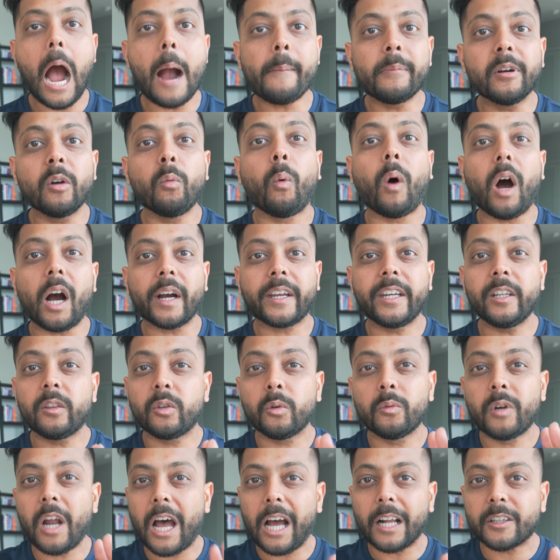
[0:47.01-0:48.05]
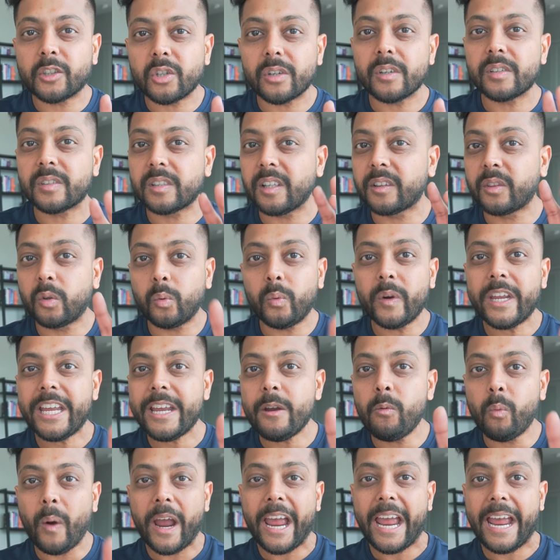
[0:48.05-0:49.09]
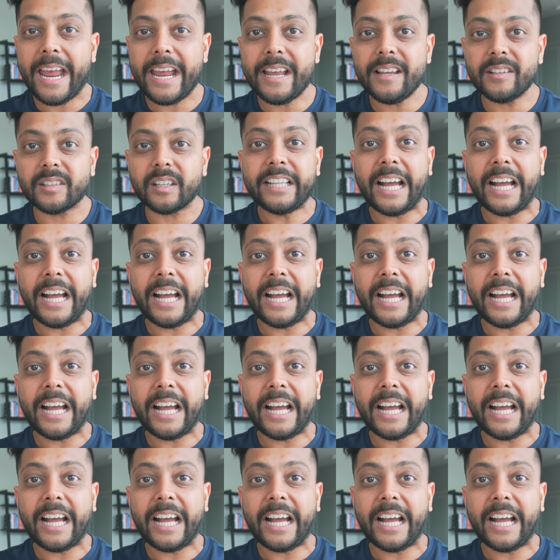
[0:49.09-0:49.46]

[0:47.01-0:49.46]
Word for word: I'm gonna walk you through not just the three ways